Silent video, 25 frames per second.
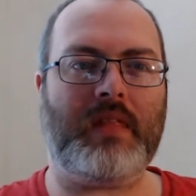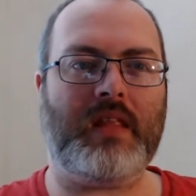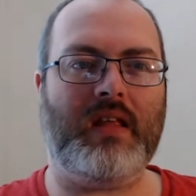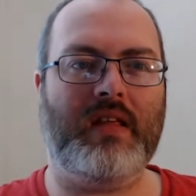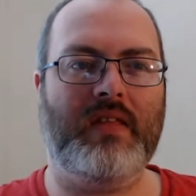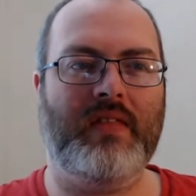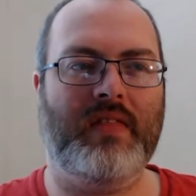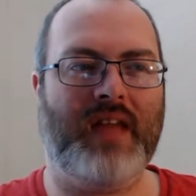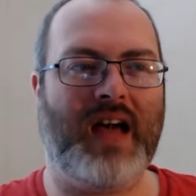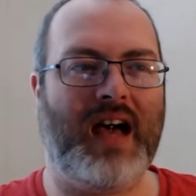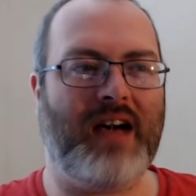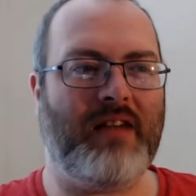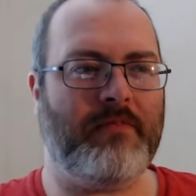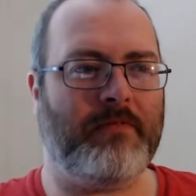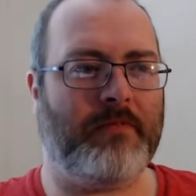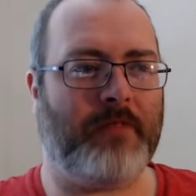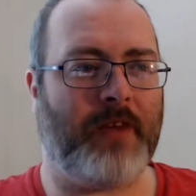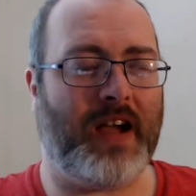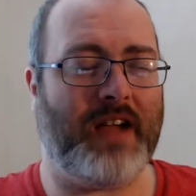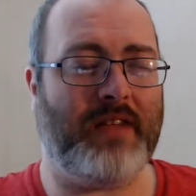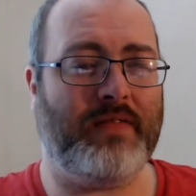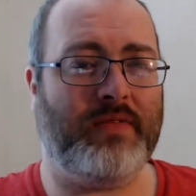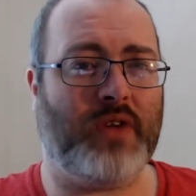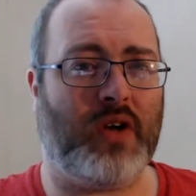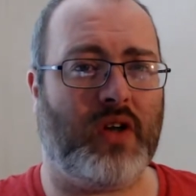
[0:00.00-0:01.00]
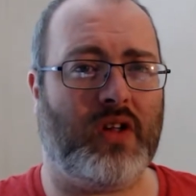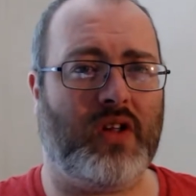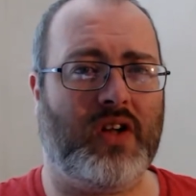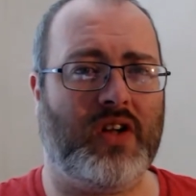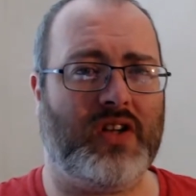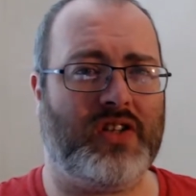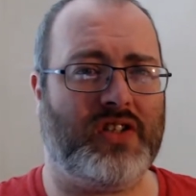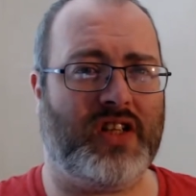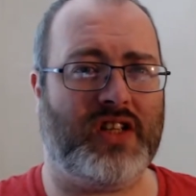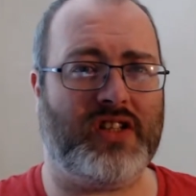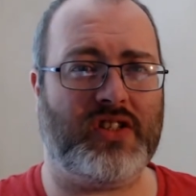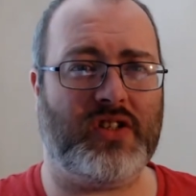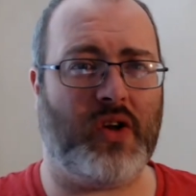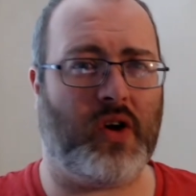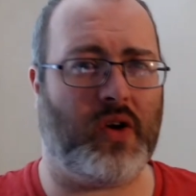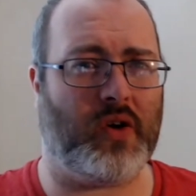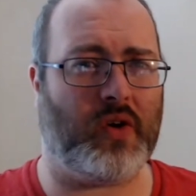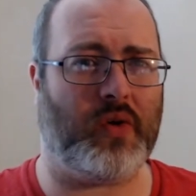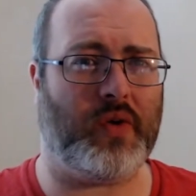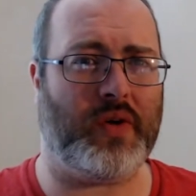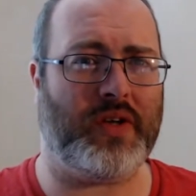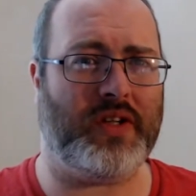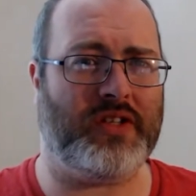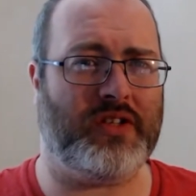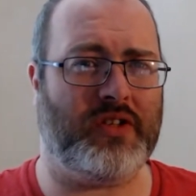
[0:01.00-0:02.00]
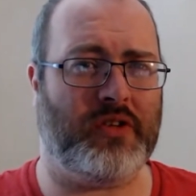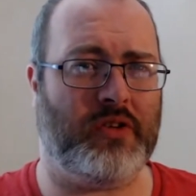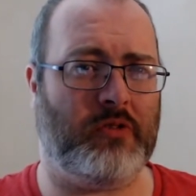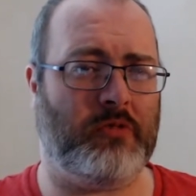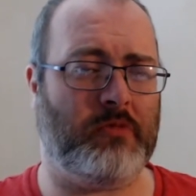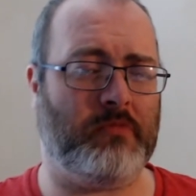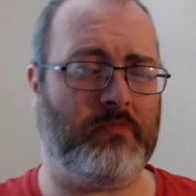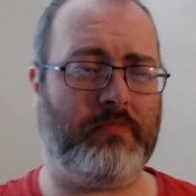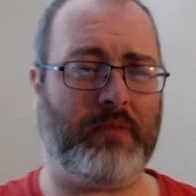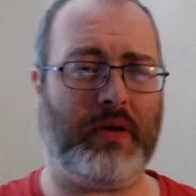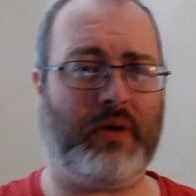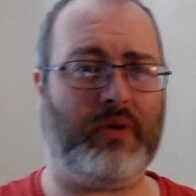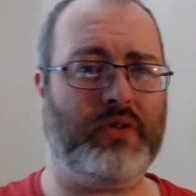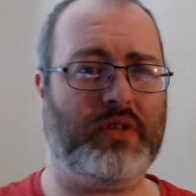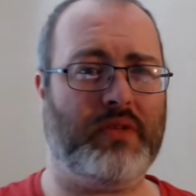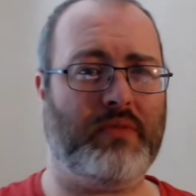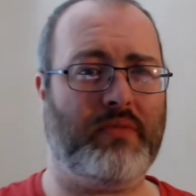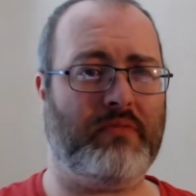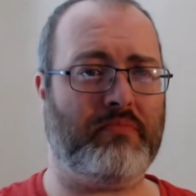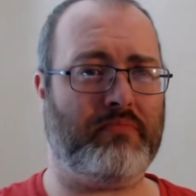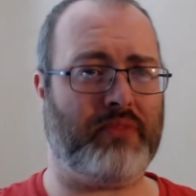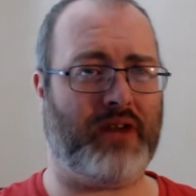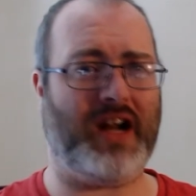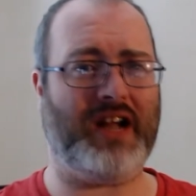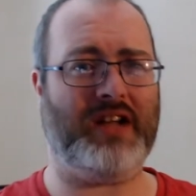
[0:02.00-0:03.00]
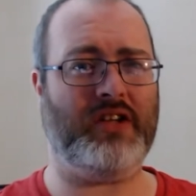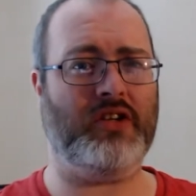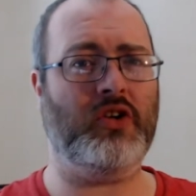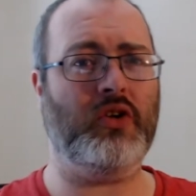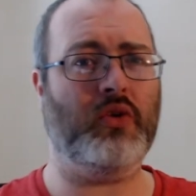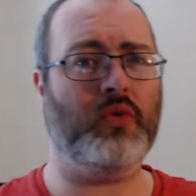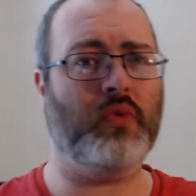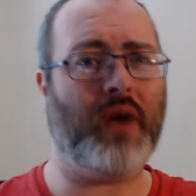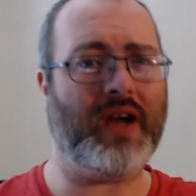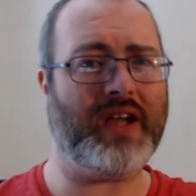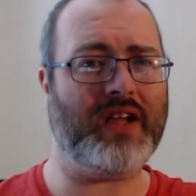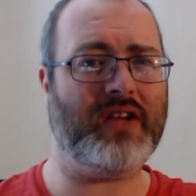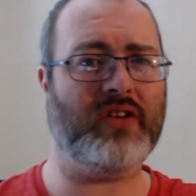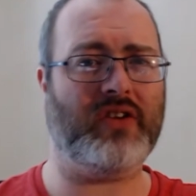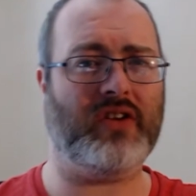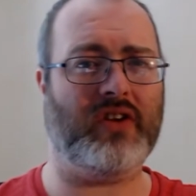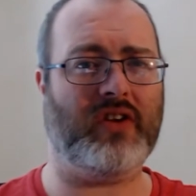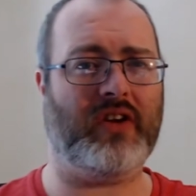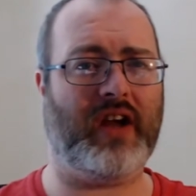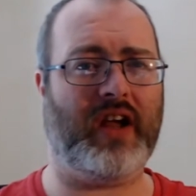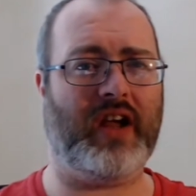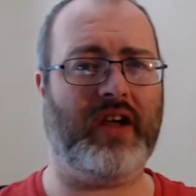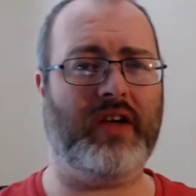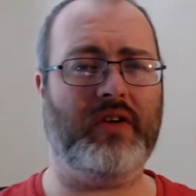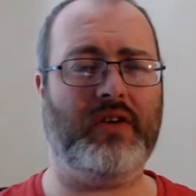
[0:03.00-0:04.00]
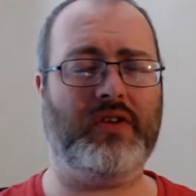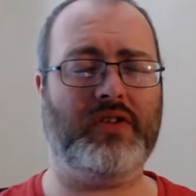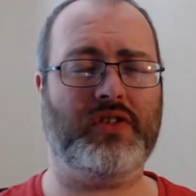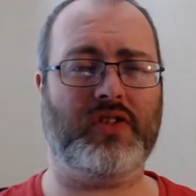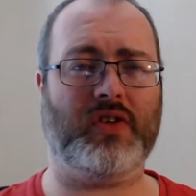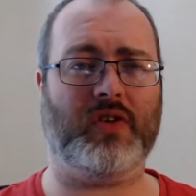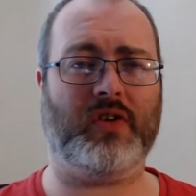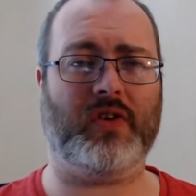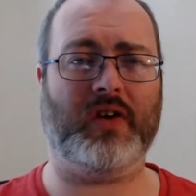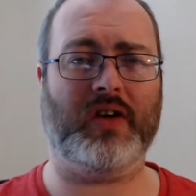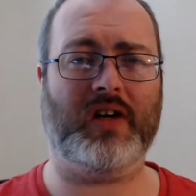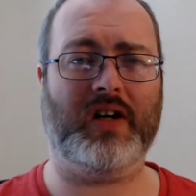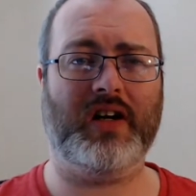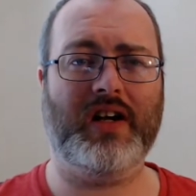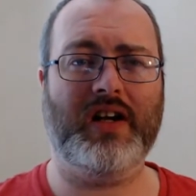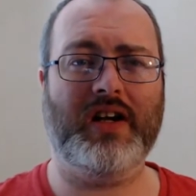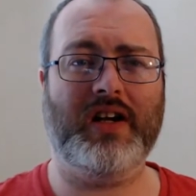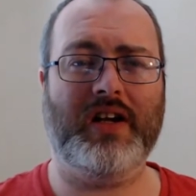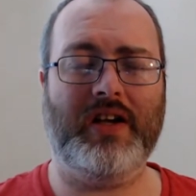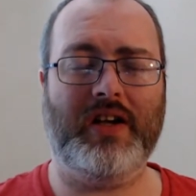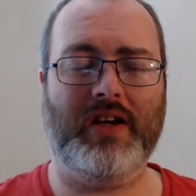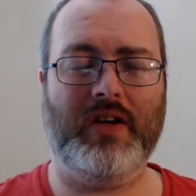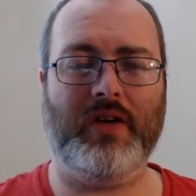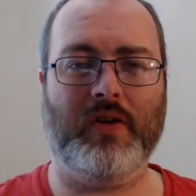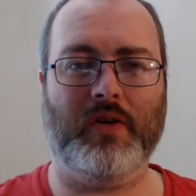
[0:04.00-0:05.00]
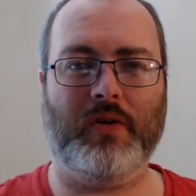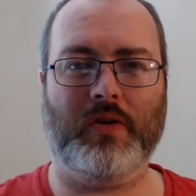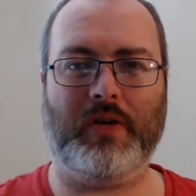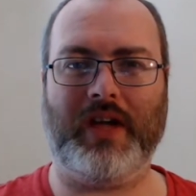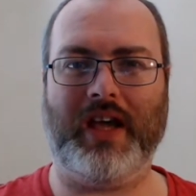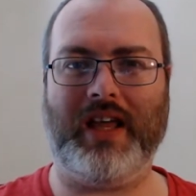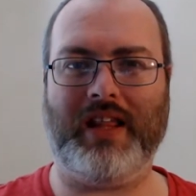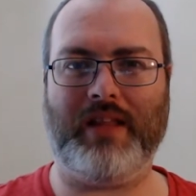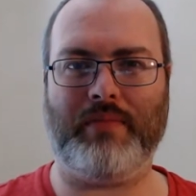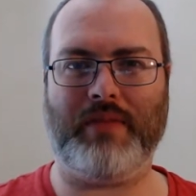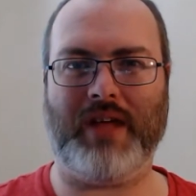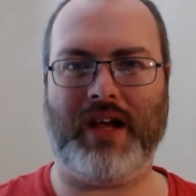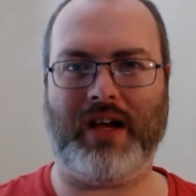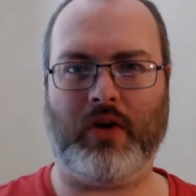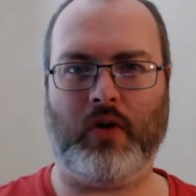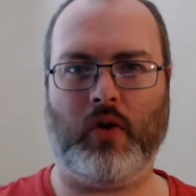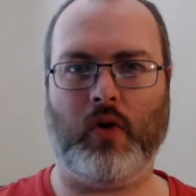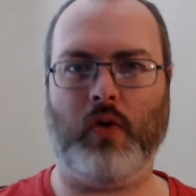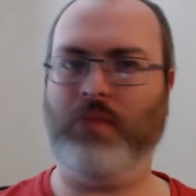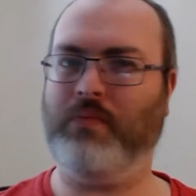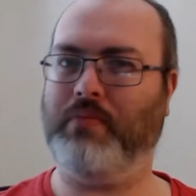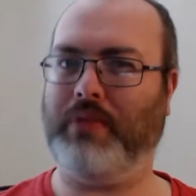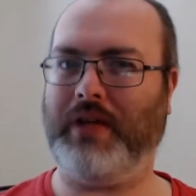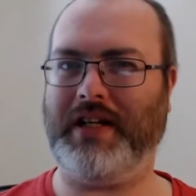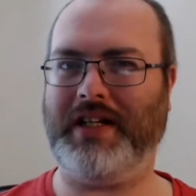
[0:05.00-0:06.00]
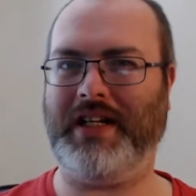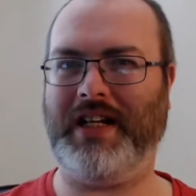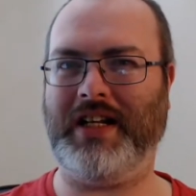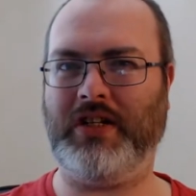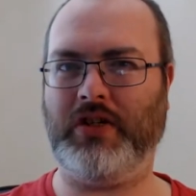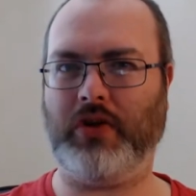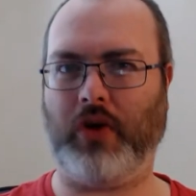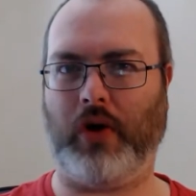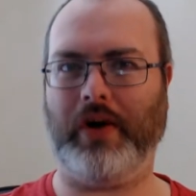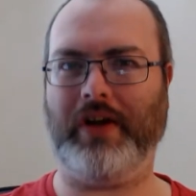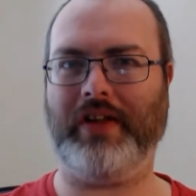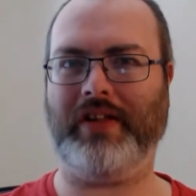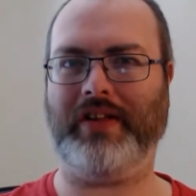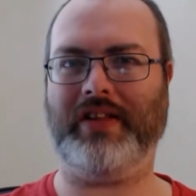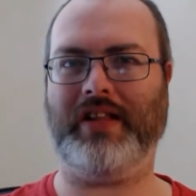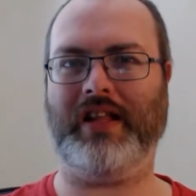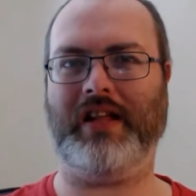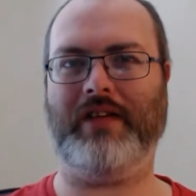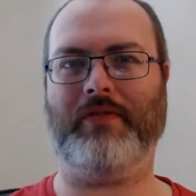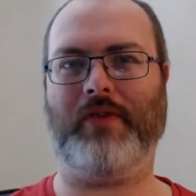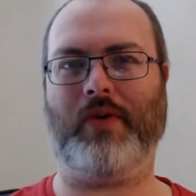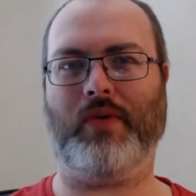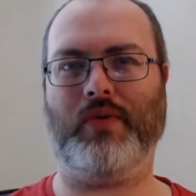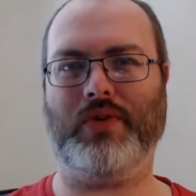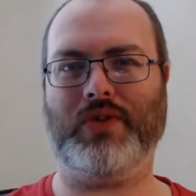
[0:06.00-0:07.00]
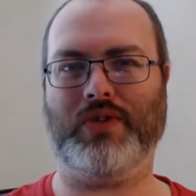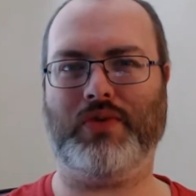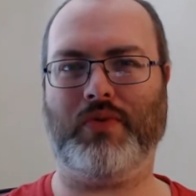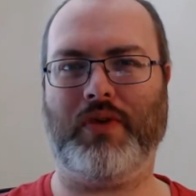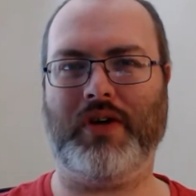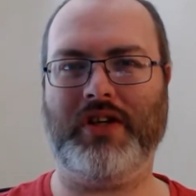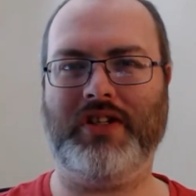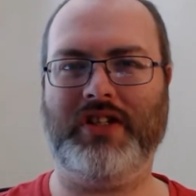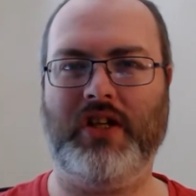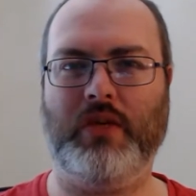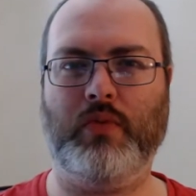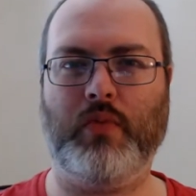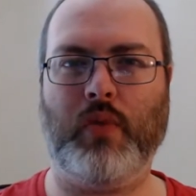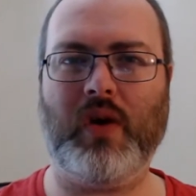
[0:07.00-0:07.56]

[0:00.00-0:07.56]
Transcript: that $5 is not going to build them a brand new wing in their house, or, you know, get them that gold-plated toilet they've always wanted.